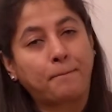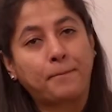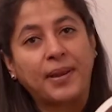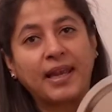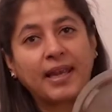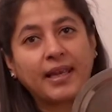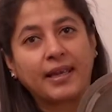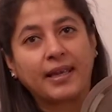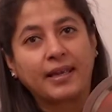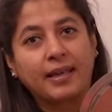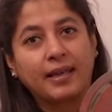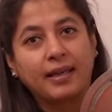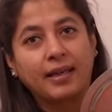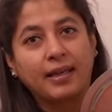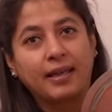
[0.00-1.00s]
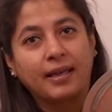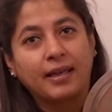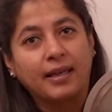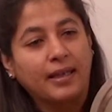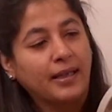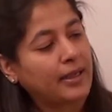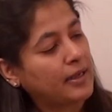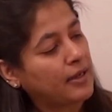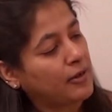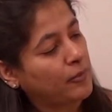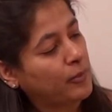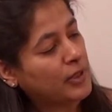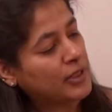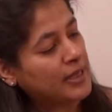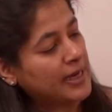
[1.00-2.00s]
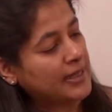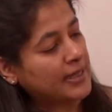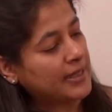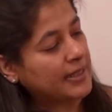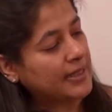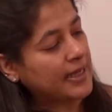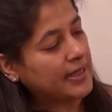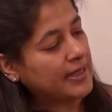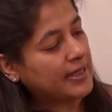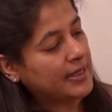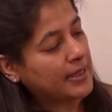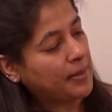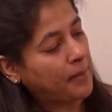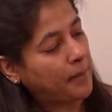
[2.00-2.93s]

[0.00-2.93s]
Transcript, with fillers: P which letter is this